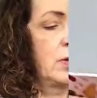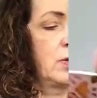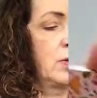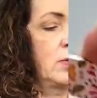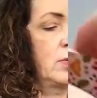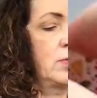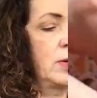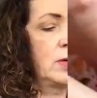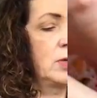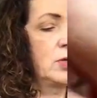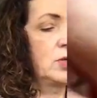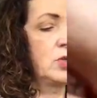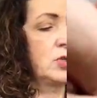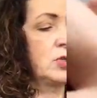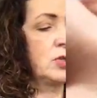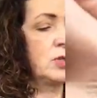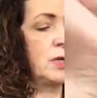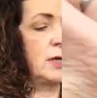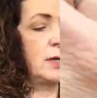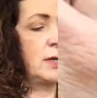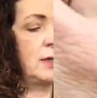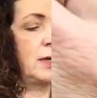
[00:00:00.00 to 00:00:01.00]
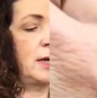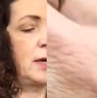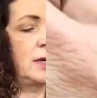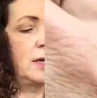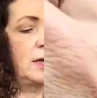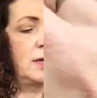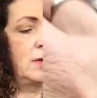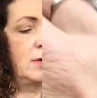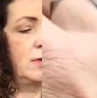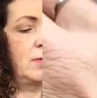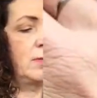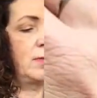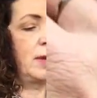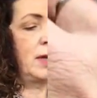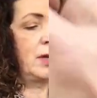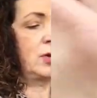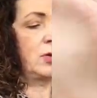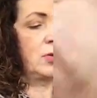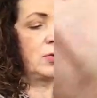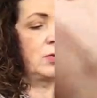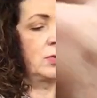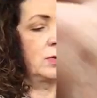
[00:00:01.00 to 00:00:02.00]
You want to just tuck that in, make
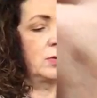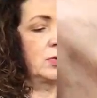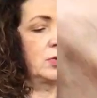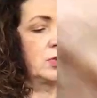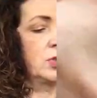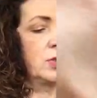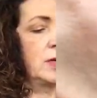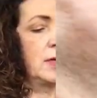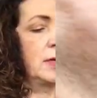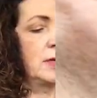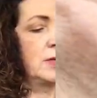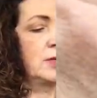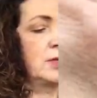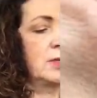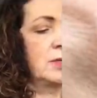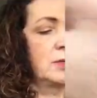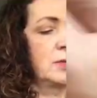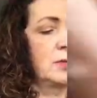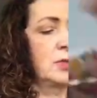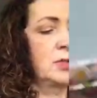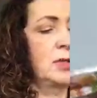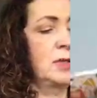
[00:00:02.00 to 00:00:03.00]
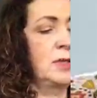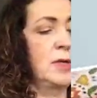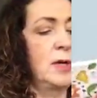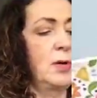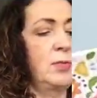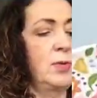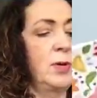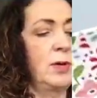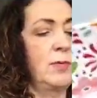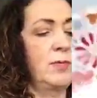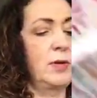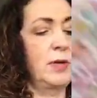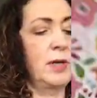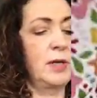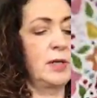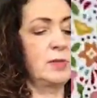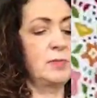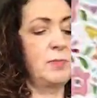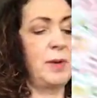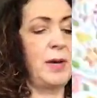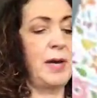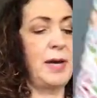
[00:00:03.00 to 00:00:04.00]
your corners nice. See, now we have a
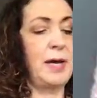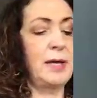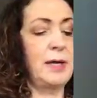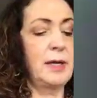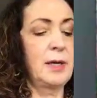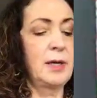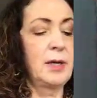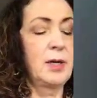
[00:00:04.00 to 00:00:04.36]
nice bag.